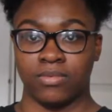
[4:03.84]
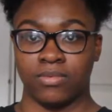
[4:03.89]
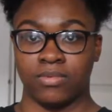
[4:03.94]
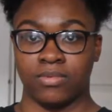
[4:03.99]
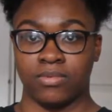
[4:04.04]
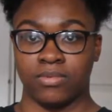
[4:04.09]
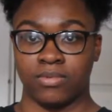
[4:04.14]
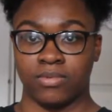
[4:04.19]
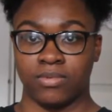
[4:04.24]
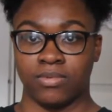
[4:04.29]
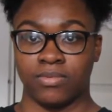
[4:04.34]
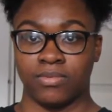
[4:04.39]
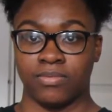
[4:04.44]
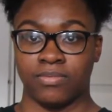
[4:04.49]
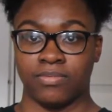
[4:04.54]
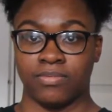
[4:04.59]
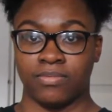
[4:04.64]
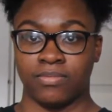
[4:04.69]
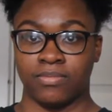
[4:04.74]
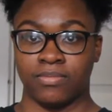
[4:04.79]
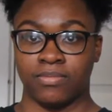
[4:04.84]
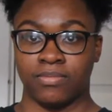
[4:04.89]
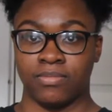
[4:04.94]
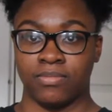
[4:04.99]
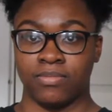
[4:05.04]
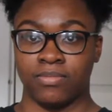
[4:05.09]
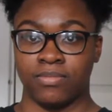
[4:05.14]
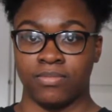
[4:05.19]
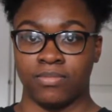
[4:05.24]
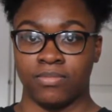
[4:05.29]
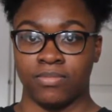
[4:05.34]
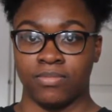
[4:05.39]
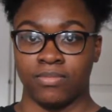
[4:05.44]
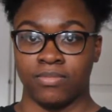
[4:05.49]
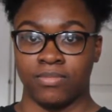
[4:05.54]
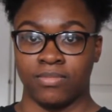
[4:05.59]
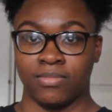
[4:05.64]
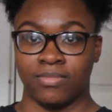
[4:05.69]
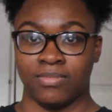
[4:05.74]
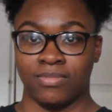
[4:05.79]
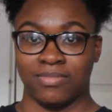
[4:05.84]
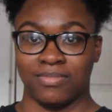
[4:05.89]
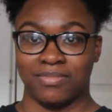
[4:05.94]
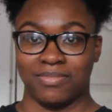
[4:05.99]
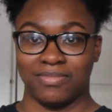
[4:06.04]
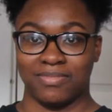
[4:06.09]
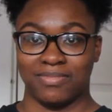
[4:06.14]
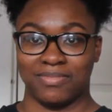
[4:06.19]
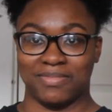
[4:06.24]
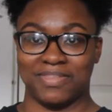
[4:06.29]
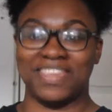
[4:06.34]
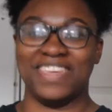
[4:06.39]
(not speaking)